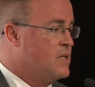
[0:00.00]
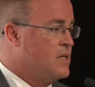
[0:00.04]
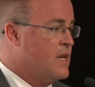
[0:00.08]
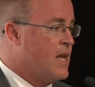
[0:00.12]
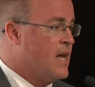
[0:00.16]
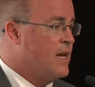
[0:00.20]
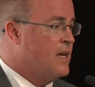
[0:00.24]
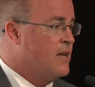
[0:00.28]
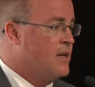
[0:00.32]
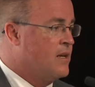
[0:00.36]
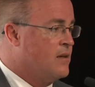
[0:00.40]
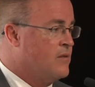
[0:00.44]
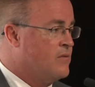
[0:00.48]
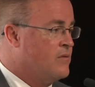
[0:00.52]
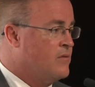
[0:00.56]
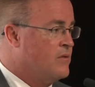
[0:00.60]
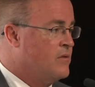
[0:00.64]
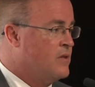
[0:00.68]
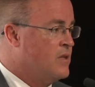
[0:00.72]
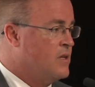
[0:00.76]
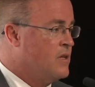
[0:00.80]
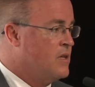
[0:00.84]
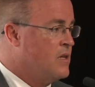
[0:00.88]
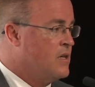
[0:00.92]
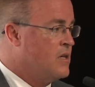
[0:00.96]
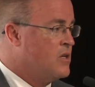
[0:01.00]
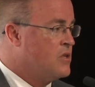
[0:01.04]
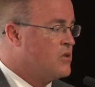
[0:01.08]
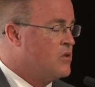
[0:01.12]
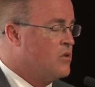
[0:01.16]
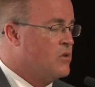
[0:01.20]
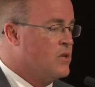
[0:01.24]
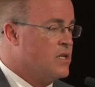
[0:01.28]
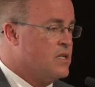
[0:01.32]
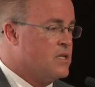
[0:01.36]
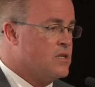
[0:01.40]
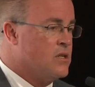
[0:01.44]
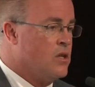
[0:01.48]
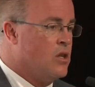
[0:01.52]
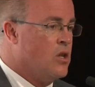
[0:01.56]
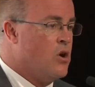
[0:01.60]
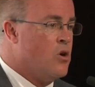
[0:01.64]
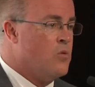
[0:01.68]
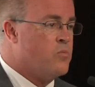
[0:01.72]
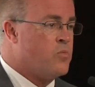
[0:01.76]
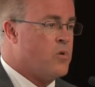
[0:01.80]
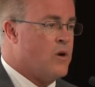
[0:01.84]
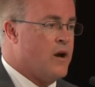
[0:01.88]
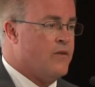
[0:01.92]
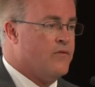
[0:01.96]
negative. So these low
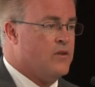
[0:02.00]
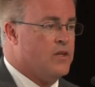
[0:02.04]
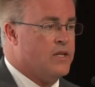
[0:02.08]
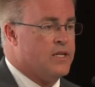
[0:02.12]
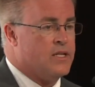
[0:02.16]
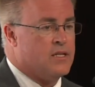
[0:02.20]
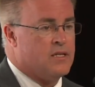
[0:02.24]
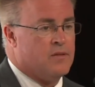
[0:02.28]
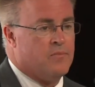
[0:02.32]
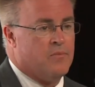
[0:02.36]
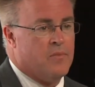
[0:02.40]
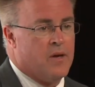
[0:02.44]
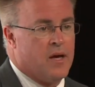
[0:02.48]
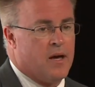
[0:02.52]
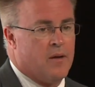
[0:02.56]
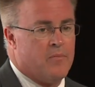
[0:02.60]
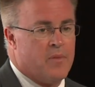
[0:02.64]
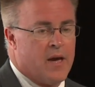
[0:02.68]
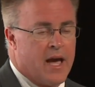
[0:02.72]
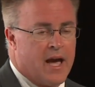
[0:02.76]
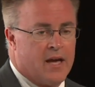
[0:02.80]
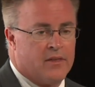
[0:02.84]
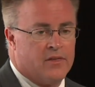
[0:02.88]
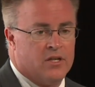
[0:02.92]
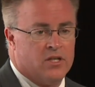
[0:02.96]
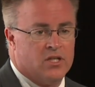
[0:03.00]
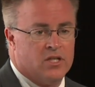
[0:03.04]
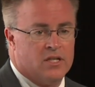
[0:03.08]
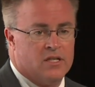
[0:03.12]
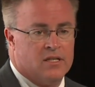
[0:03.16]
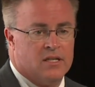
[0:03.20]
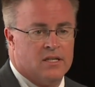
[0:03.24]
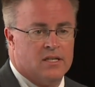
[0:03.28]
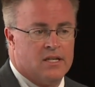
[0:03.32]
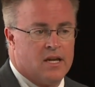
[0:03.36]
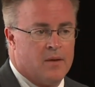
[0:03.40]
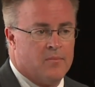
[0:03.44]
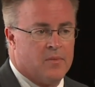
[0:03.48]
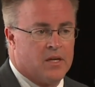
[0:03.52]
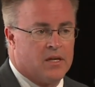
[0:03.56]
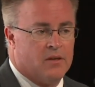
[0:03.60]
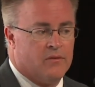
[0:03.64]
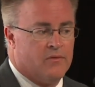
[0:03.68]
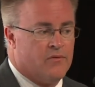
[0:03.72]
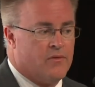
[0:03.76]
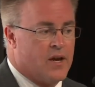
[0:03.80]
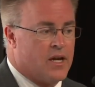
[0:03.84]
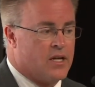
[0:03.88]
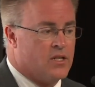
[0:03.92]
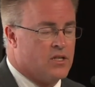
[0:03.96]
prevalence pathogens, endemic
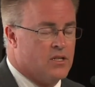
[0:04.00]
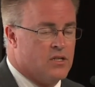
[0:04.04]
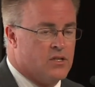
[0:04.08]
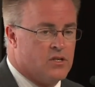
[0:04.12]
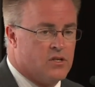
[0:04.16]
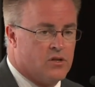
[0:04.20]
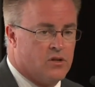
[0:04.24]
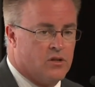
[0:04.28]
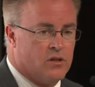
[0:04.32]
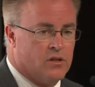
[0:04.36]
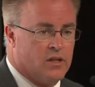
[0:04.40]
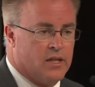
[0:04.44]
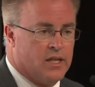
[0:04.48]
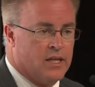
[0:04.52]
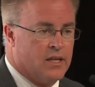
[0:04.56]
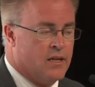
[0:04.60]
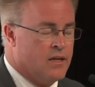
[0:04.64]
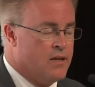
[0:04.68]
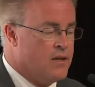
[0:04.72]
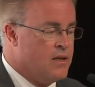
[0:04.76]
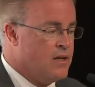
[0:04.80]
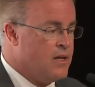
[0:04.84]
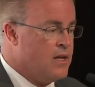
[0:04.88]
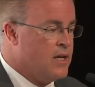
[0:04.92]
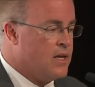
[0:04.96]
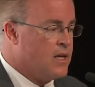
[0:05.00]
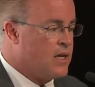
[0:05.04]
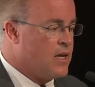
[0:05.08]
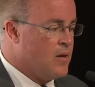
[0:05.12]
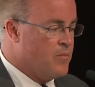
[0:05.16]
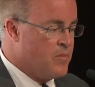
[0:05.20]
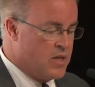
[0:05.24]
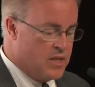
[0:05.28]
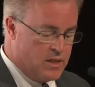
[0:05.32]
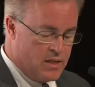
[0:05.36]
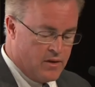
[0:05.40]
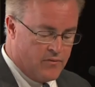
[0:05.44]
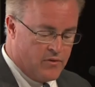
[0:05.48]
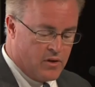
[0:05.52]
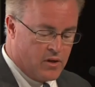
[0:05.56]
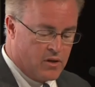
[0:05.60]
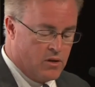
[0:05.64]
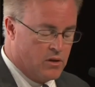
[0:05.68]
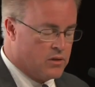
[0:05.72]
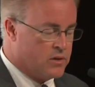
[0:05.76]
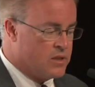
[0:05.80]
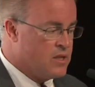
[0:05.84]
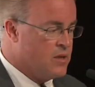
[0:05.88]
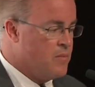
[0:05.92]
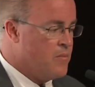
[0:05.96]
infections, certainly can be
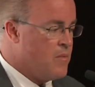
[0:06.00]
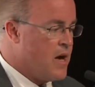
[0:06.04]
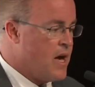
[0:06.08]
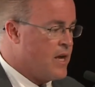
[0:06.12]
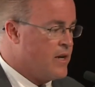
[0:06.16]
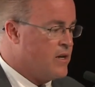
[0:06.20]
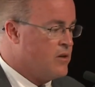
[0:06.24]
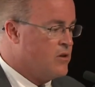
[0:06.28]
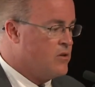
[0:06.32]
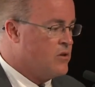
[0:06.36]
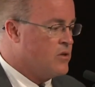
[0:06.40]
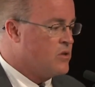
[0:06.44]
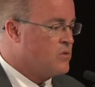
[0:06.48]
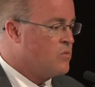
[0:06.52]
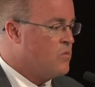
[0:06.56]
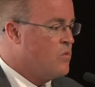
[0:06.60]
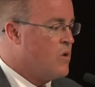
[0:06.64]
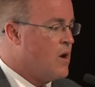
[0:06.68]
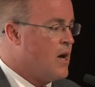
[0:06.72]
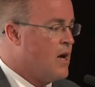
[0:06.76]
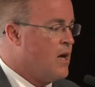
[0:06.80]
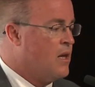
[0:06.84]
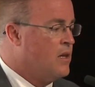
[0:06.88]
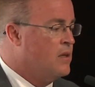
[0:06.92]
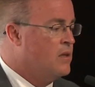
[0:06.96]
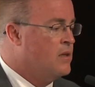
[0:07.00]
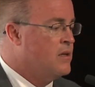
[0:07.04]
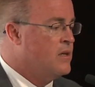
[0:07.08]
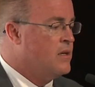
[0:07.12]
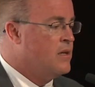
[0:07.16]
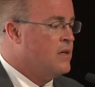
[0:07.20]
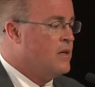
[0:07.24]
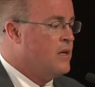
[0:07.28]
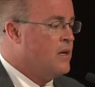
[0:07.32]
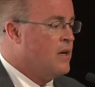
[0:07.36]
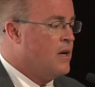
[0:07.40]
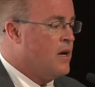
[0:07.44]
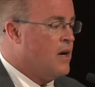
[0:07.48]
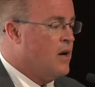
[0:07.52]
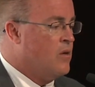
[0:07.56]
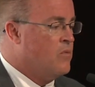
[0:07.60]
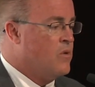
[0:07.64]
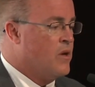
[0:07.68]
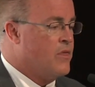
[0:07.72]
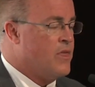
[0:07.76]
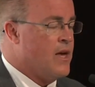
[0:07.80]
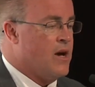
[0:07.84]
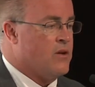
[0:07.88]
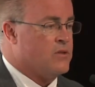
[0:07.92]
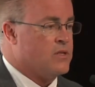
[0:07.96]
difficult to monitor as well
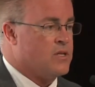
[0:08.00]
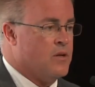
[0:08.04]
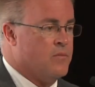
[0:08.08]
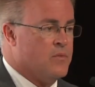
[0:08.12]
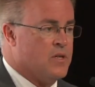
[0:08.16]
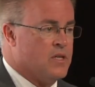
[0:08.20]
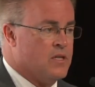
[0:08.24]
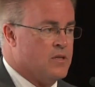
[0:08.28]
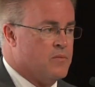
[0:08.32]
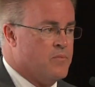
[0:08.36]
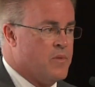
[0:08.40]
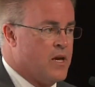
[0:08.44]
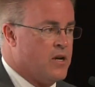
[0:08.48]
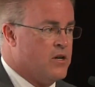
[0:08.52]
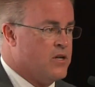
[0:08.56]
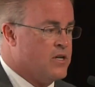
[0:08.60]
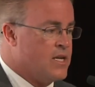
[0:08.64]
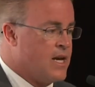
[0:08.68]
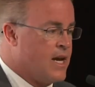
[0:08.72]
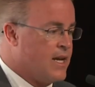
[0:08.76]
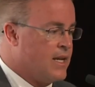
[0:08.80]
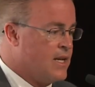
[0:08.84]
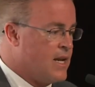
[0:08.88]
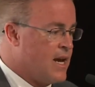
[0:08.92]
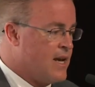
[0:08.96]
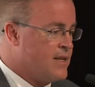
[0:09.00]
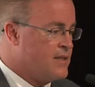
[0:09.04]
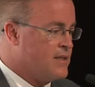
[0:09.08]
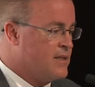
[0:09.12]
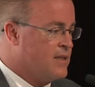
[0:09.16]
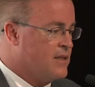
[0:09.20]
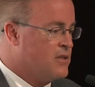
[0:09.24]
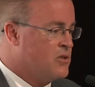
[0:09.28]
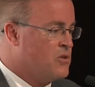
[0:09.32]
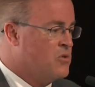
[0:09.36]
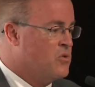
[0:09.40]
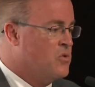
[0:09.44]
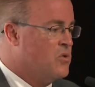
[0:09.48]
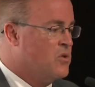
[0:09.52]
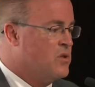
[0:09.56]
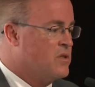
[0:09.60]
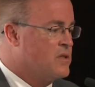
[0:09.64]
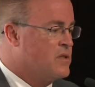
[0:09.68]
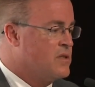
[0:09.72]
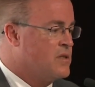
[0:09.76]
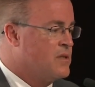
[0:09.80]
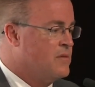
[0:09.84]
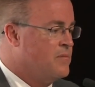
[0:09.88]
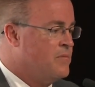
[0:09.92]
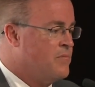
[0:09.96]
without some of these better diagnostic
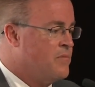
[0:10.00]
tools.